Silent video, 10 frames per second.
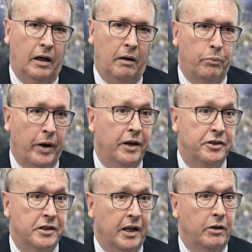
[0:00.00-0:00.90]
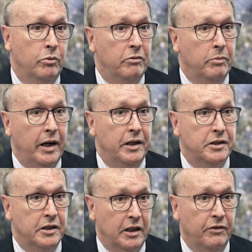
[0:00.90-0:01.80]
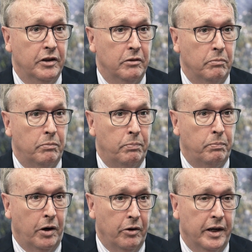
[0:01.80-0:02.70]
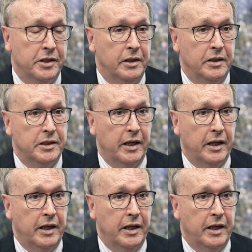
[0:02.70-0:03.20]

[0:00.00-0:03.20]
I'm proud to say that we've made significant progress in this